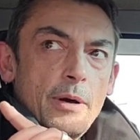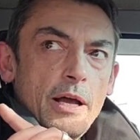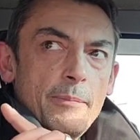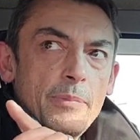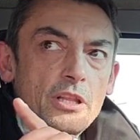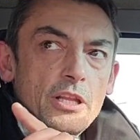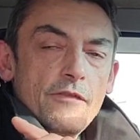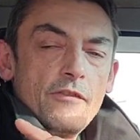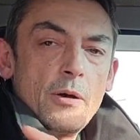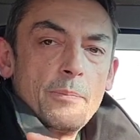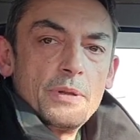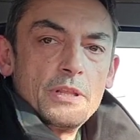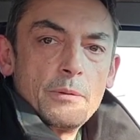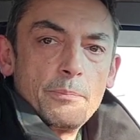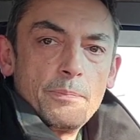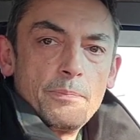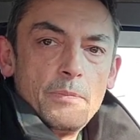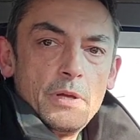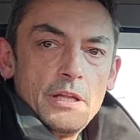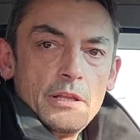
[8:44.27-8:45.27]
I believe, up
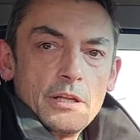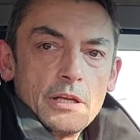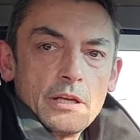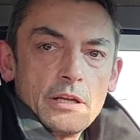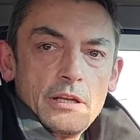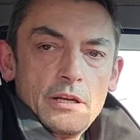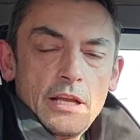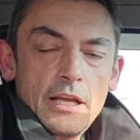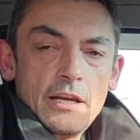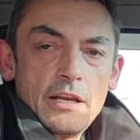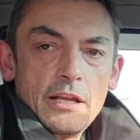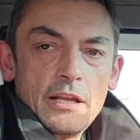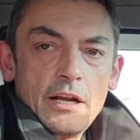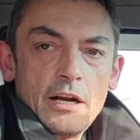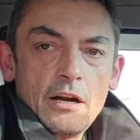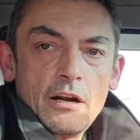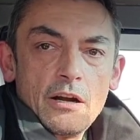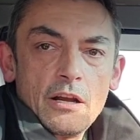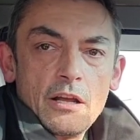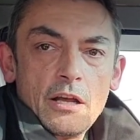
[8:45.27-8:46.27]
in the Canadian
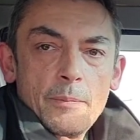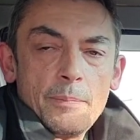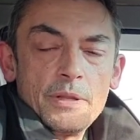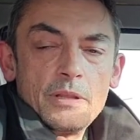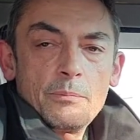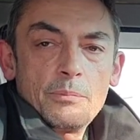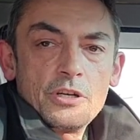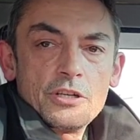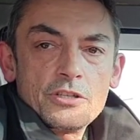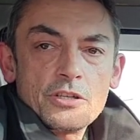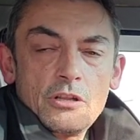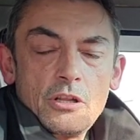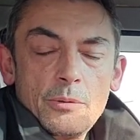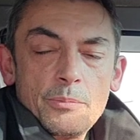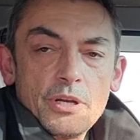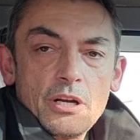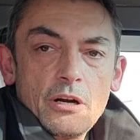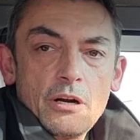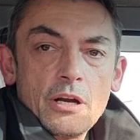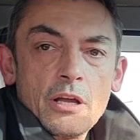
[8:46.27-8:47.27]
area, up in the British
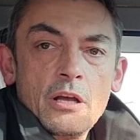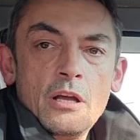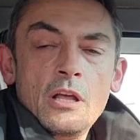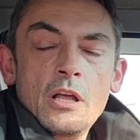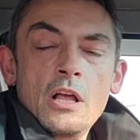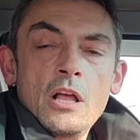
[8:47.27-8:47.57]
Columbia area.